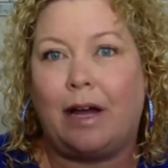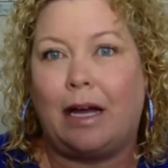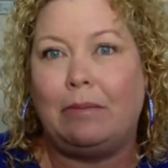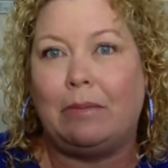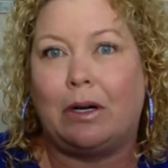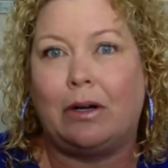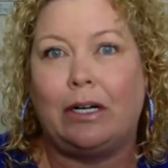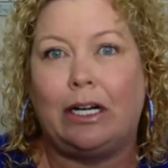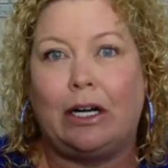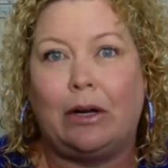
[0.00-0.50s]
I'm
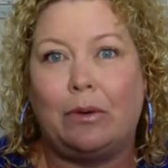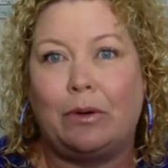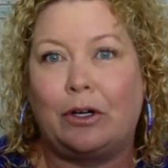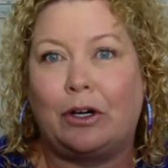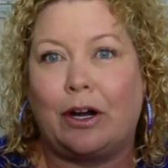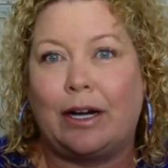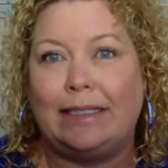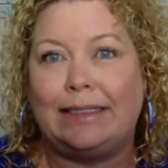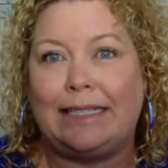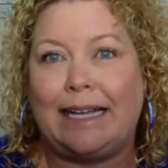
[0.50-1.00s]
already going
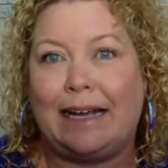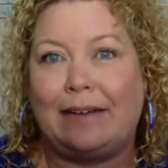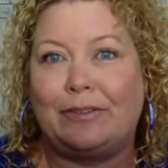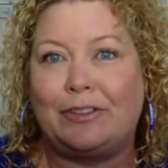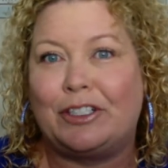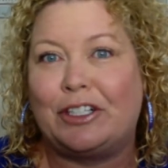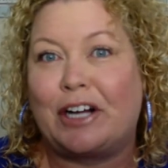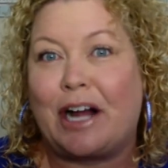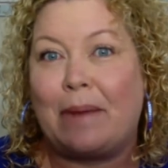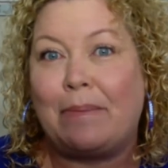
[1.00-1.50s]
crazy
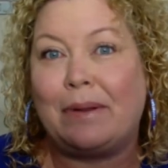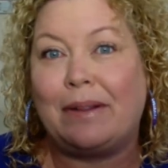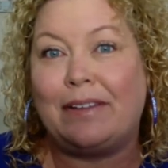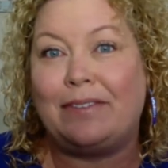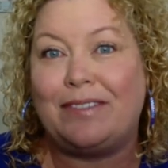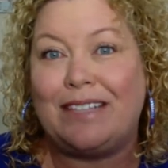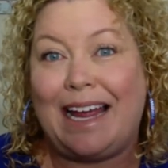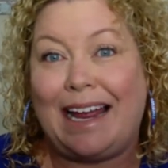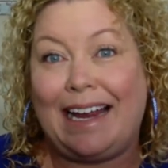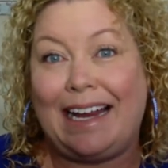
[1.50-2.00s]
after a couple
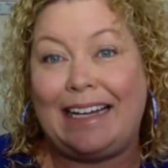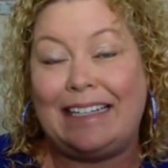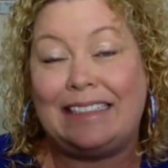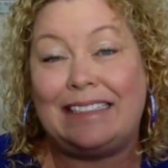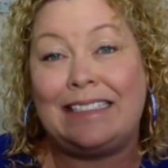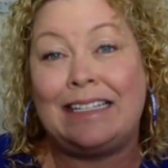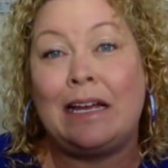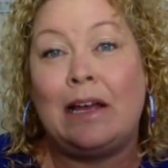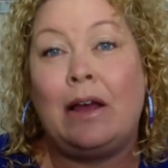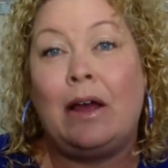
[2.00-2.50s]
of
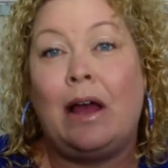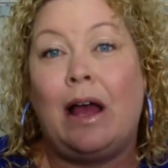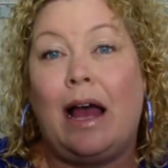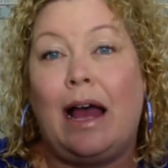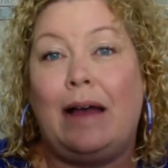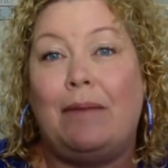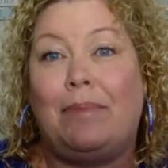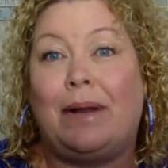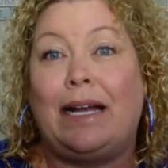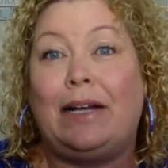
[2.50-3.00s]
days,
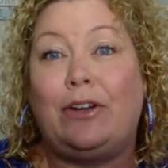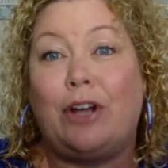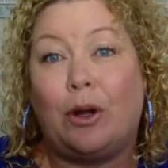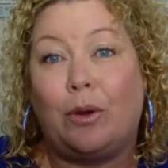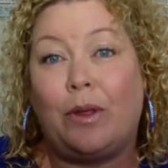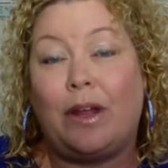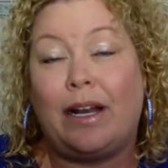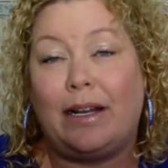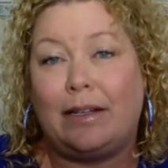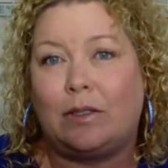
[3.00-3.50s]
but I
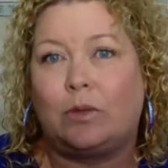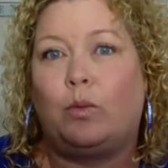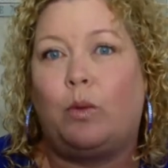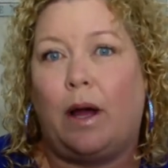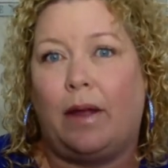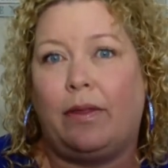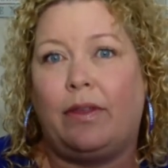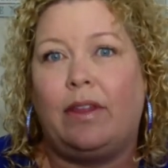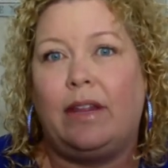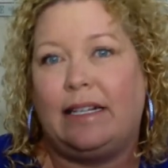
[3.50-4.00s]
know that it's
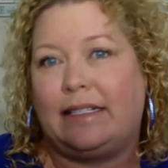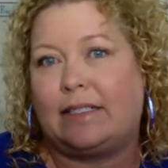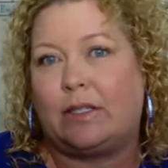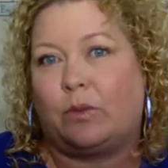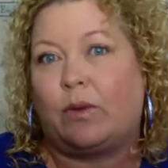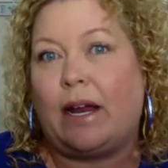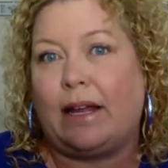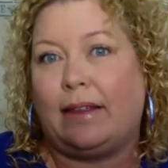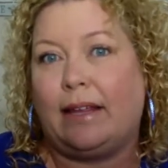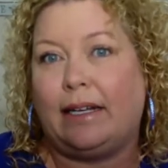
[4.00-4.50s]
the
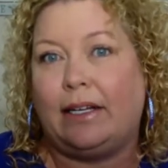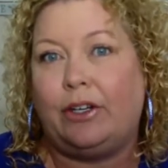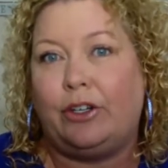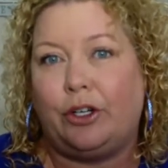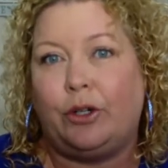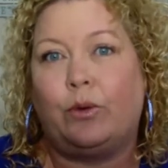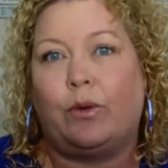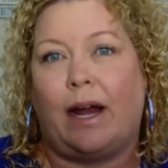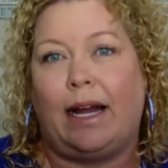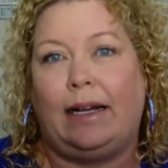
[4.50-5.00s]
right thing to
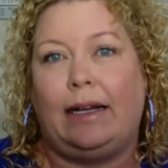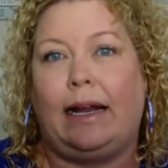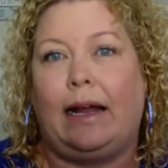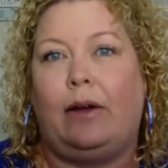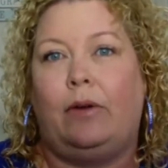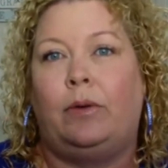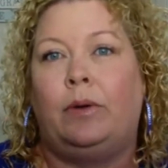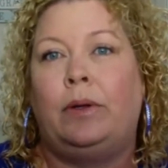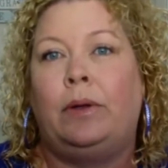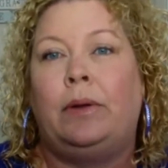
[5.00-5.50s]
do right
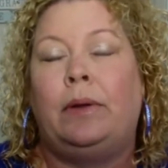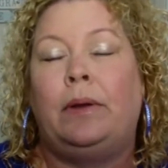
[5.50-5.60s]
now.